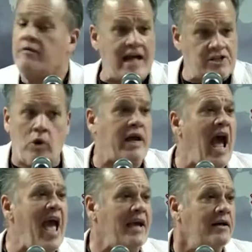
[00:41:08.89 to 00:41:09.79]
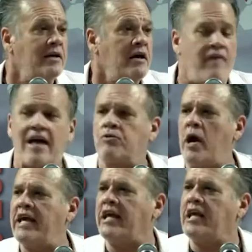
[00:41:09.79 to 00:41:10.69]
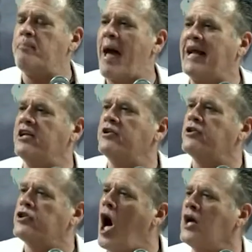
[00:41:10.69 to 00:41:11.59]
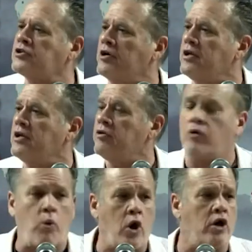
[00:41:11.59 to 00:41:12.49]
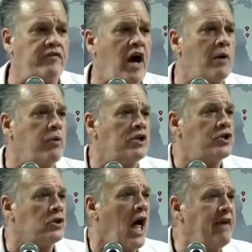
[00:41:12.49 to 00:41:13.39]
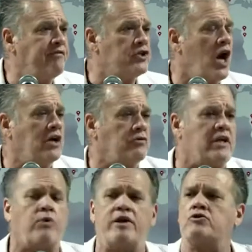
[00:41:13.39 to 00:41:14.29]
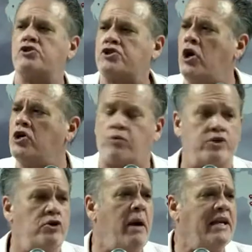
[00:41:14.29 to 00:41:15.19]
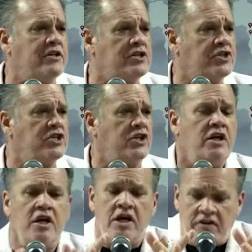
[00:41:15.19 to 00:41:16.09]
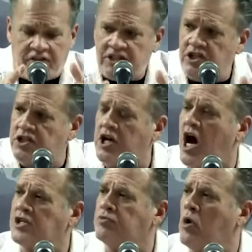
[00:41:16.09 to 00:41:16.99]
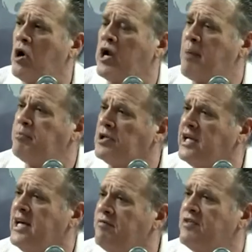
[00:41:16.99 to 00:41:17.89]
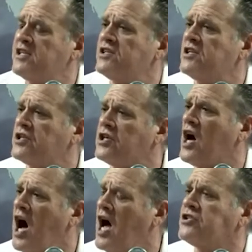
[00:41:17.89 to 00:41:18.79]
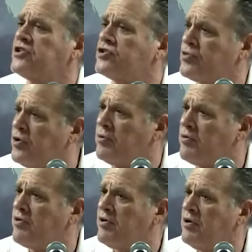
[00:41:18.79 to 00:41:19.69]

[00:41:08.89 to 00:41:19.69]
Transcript: That's okay. That's why you got to get back into the doctrine, the word of God. Watch your life and doctrine. That's why you search. When you made the decision, this is God's word, I believe this is God's truth.